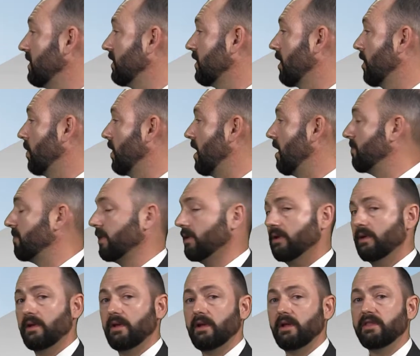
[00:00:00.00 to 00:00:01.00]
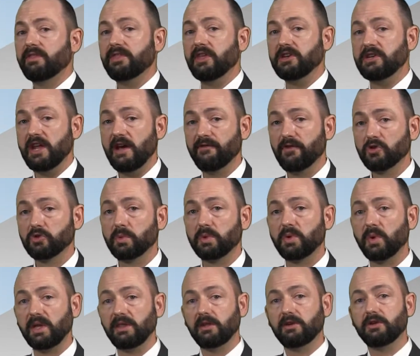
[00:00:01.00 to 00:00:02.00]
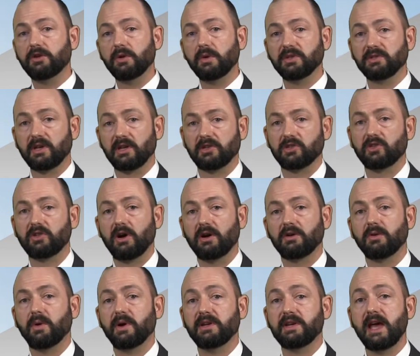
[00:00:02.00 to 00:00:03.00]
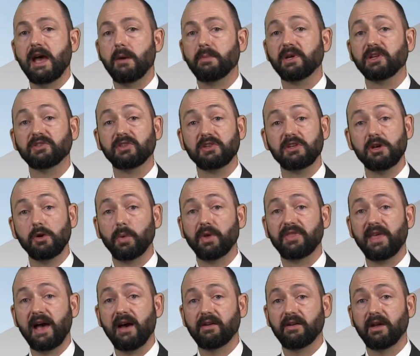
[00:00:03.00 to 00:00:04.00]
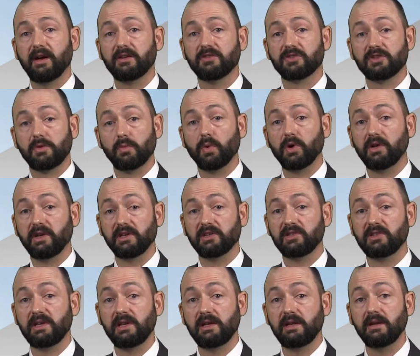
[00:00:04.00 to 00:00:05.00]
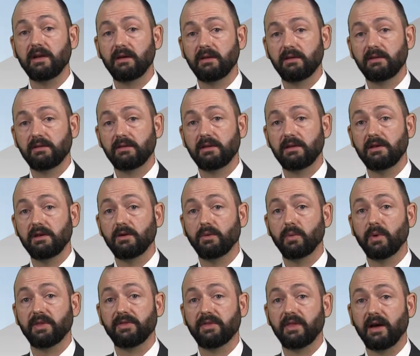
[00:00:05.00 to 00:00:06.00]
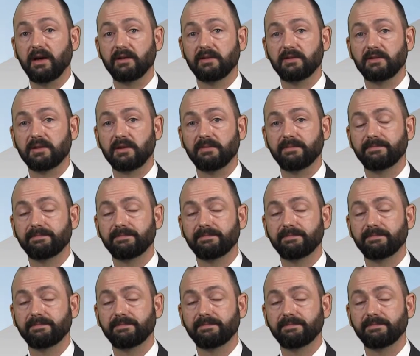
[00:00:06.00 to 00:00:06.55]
to go up, the difference between the two is going to start going down because the yield without nitrogen will exceed the yield with nitrogen.